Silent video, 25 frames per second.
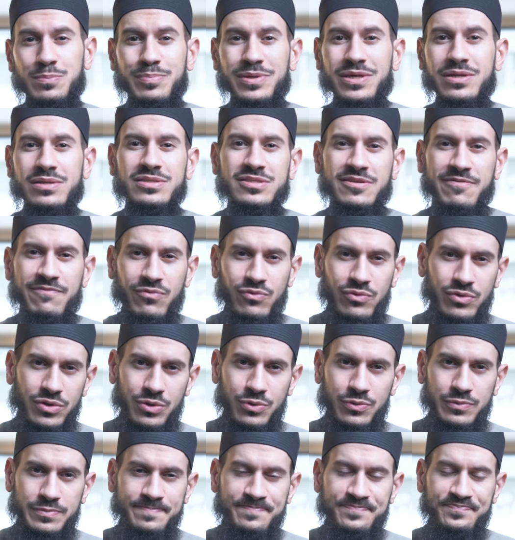built for
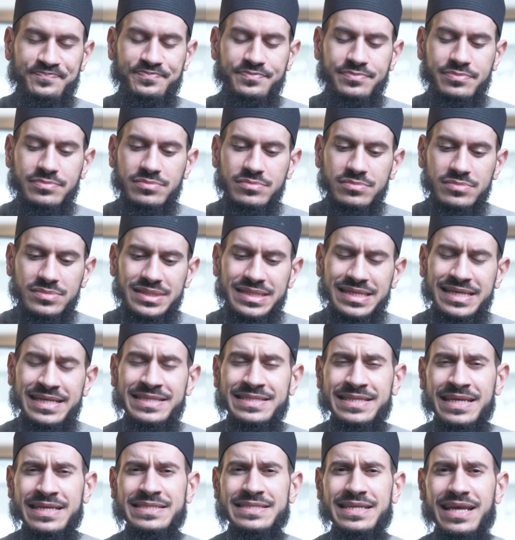you. He
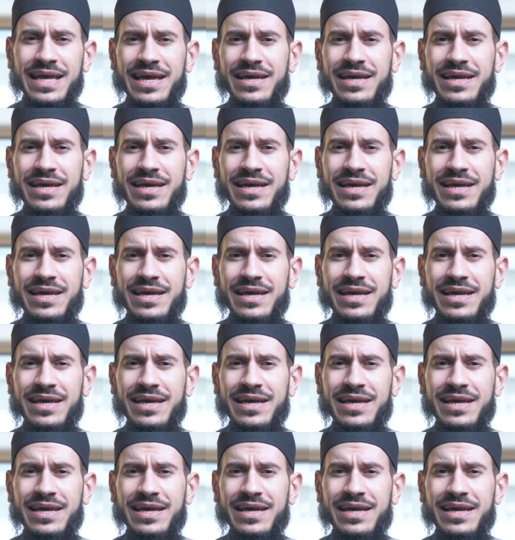says,